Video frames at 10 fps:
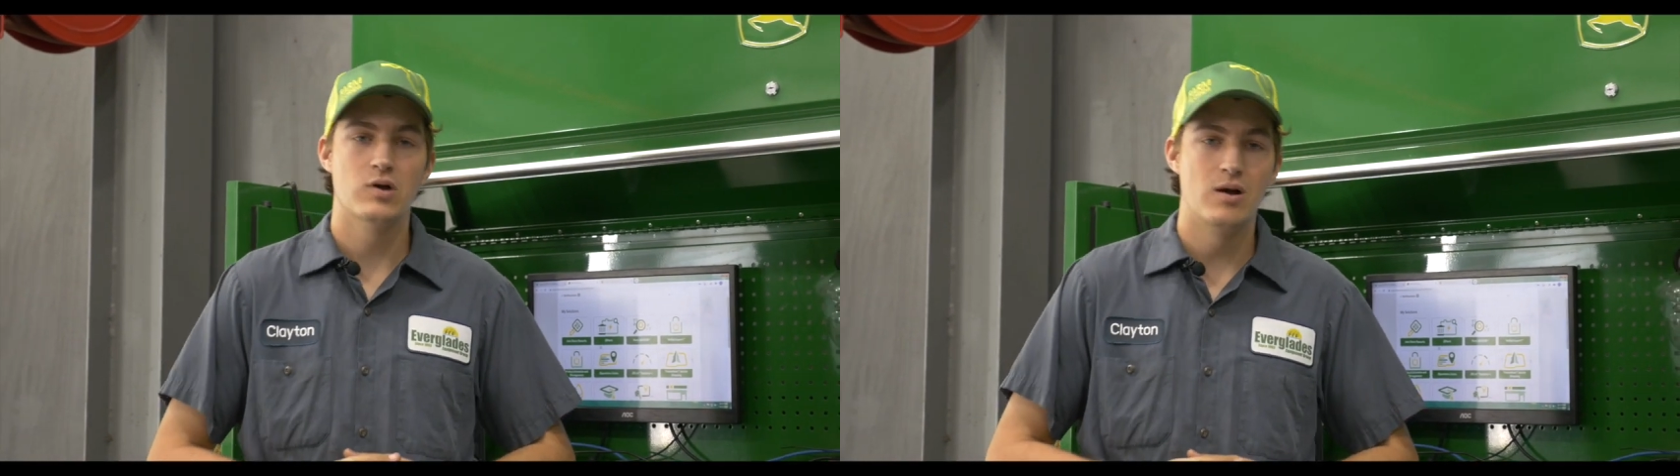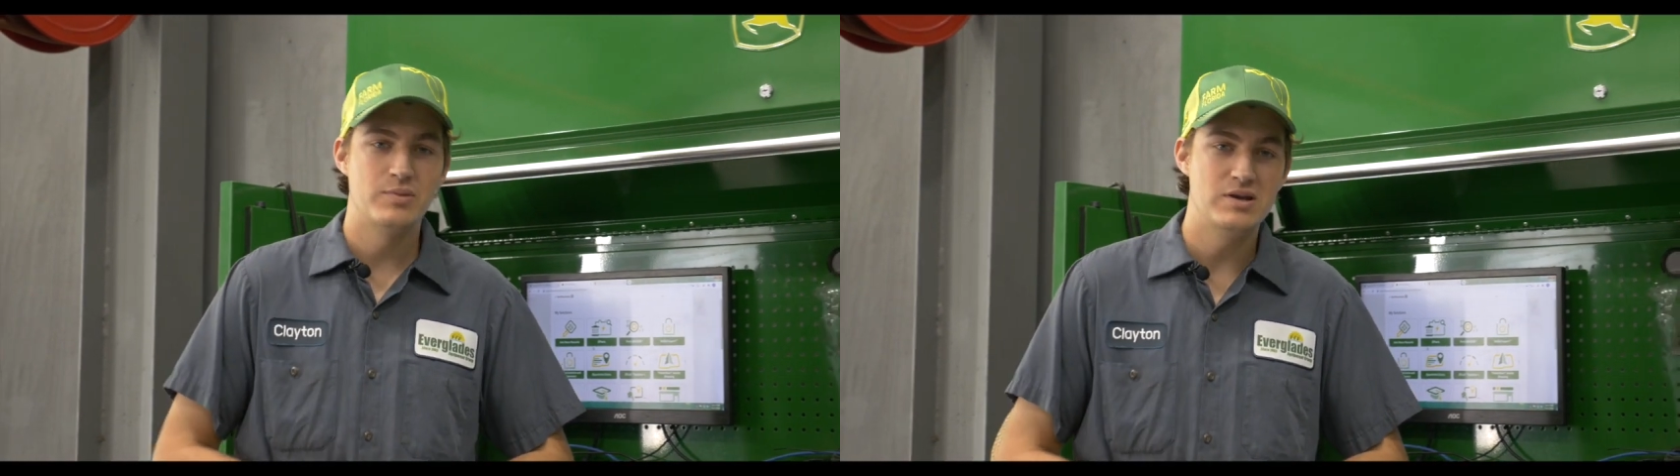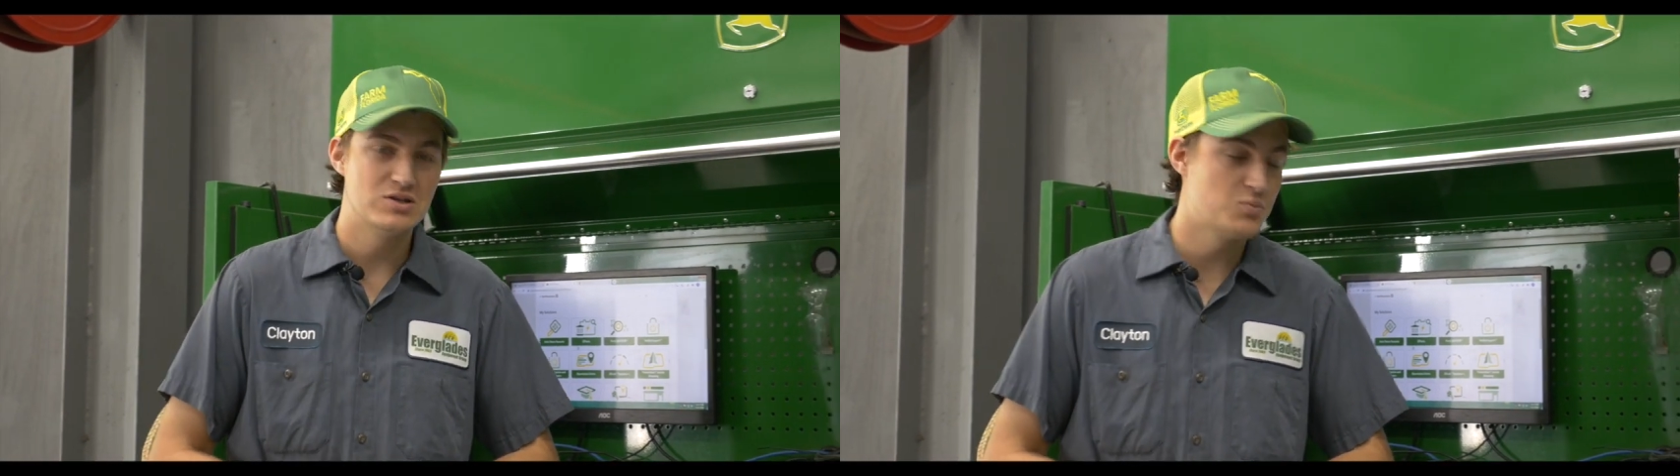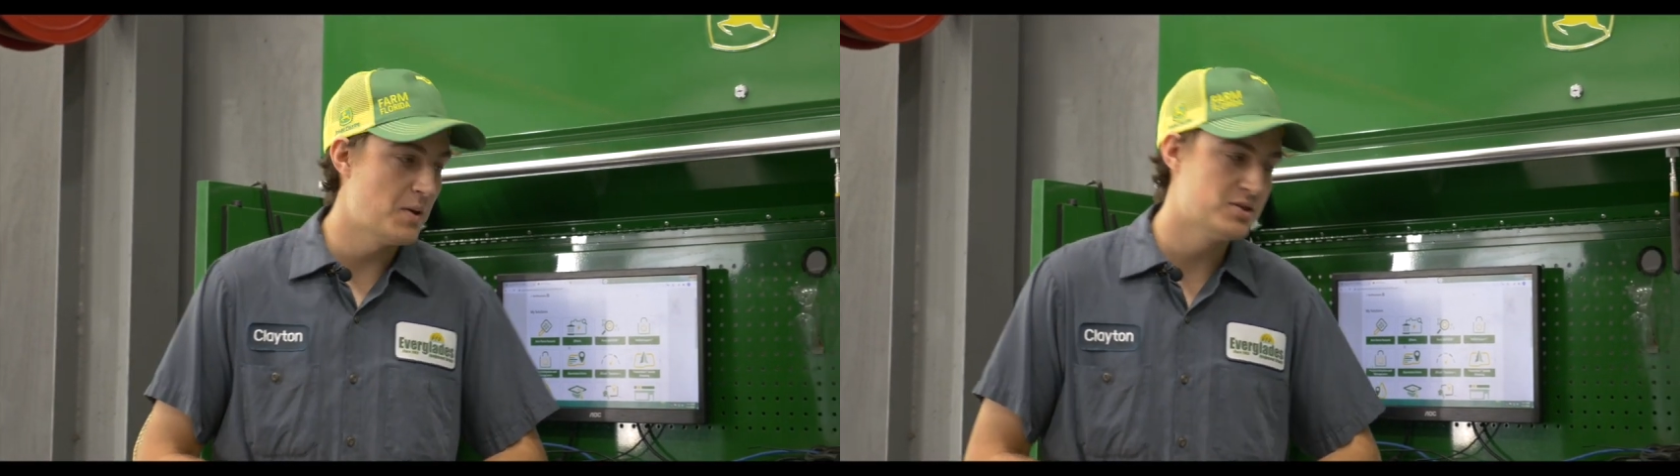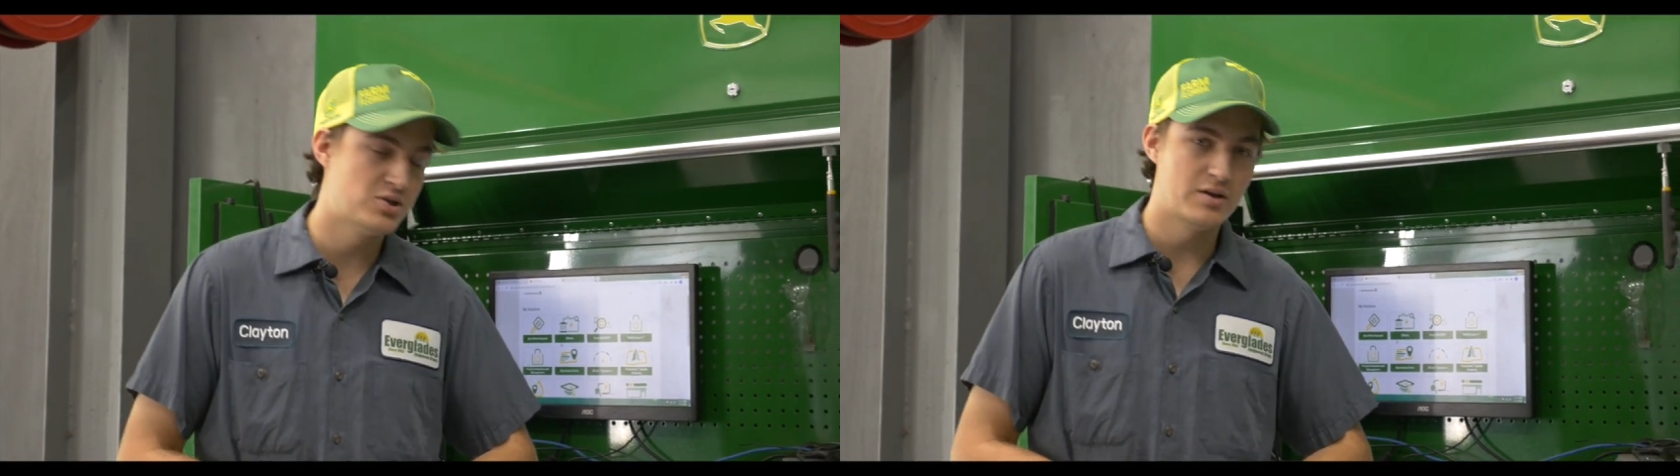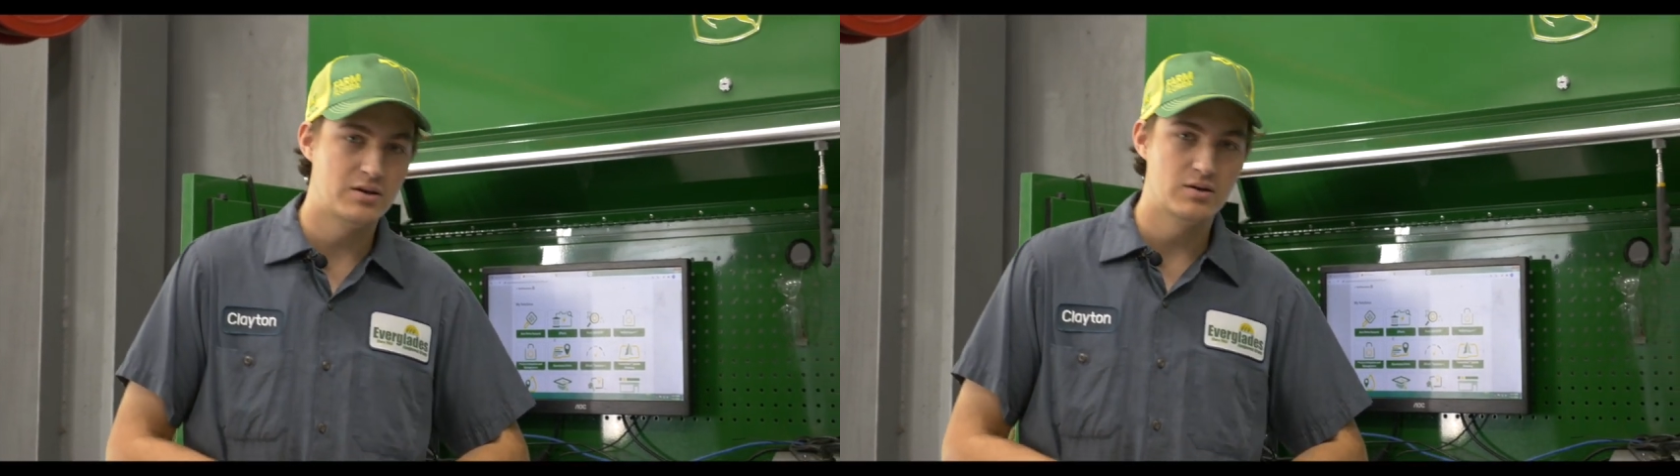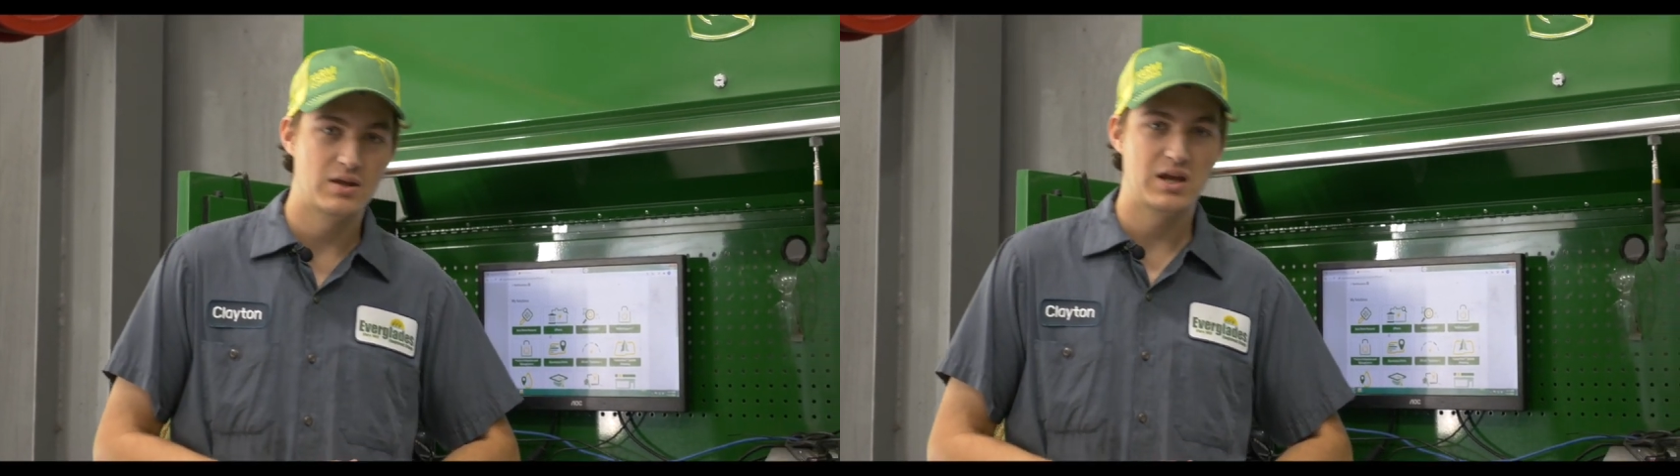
companies as well as John Deere,